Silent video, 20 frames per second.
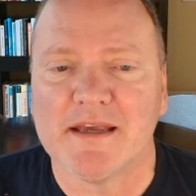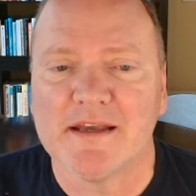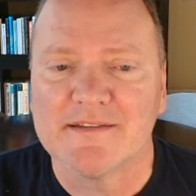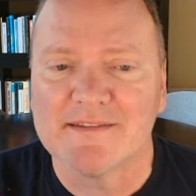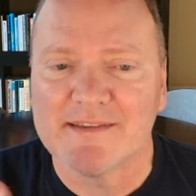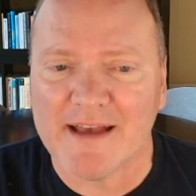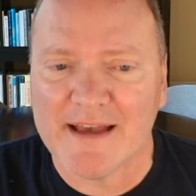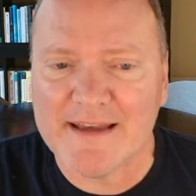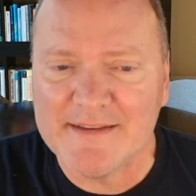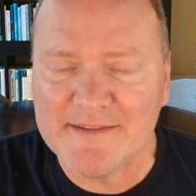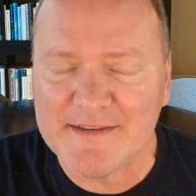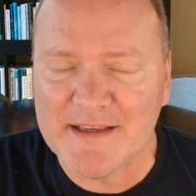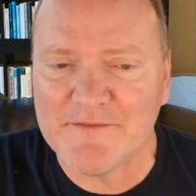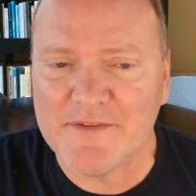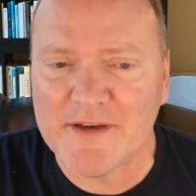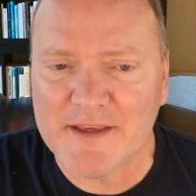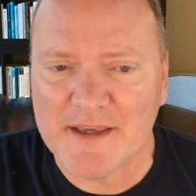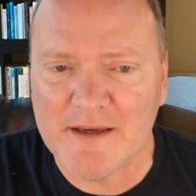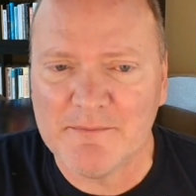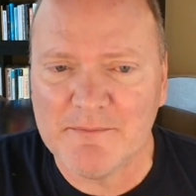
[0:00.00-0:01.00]

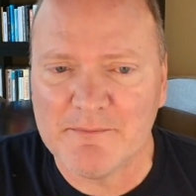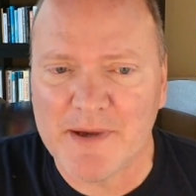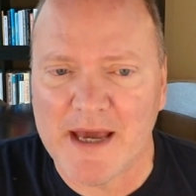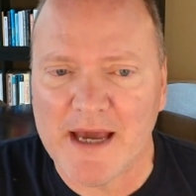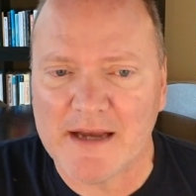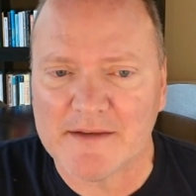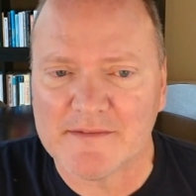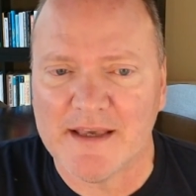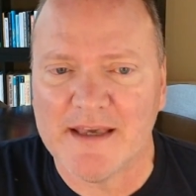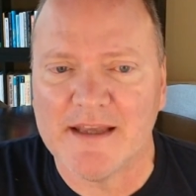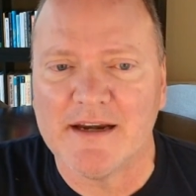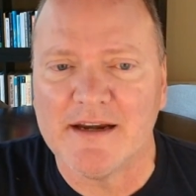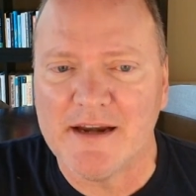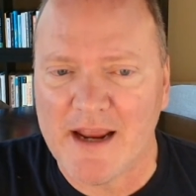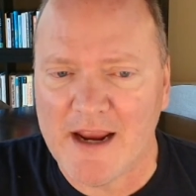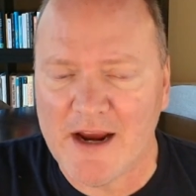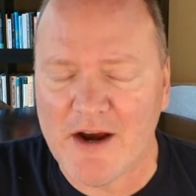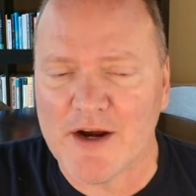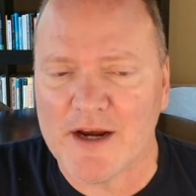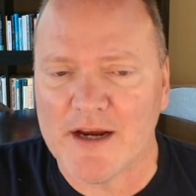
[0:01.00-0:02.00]
scientific impact in an
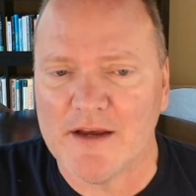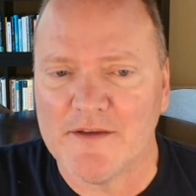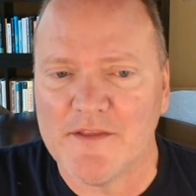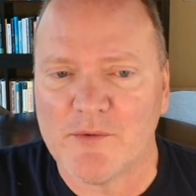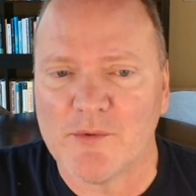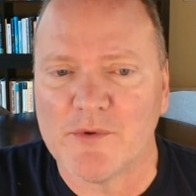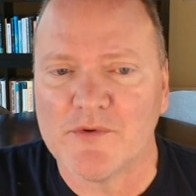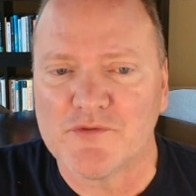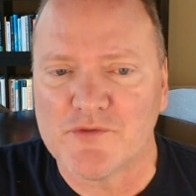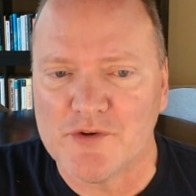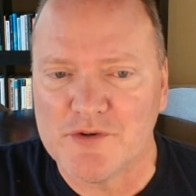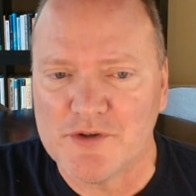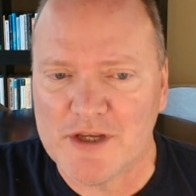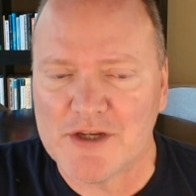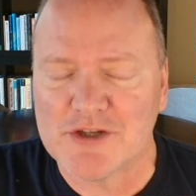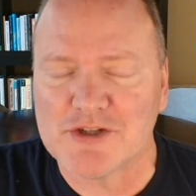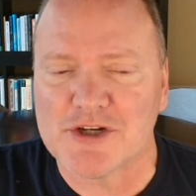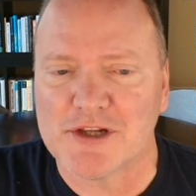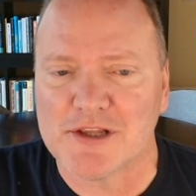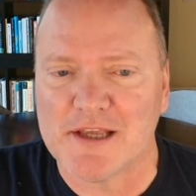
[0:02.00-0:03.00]
area that was
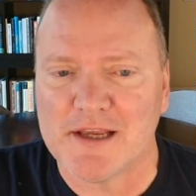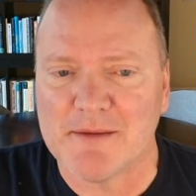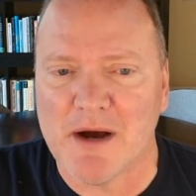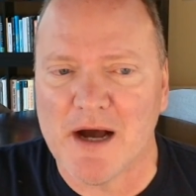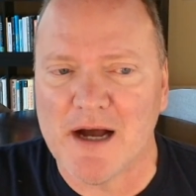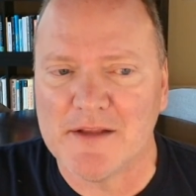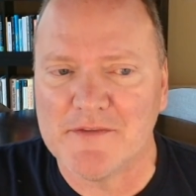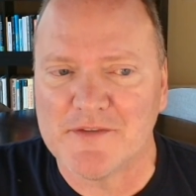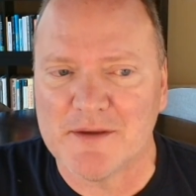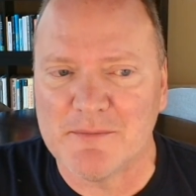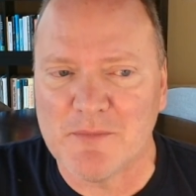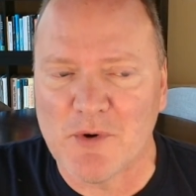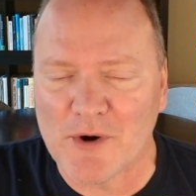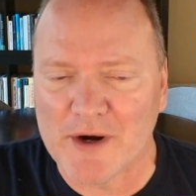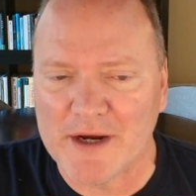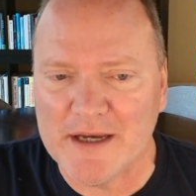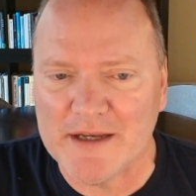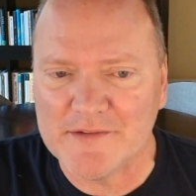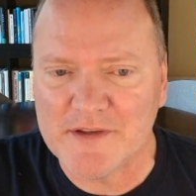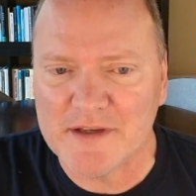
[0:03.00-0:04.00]
traditionally mod sim
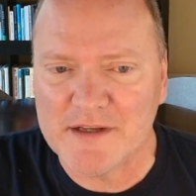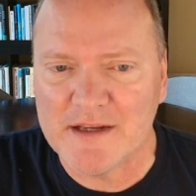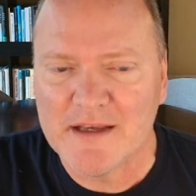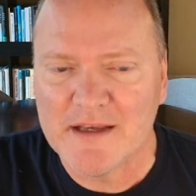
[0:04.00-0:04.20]
oriented.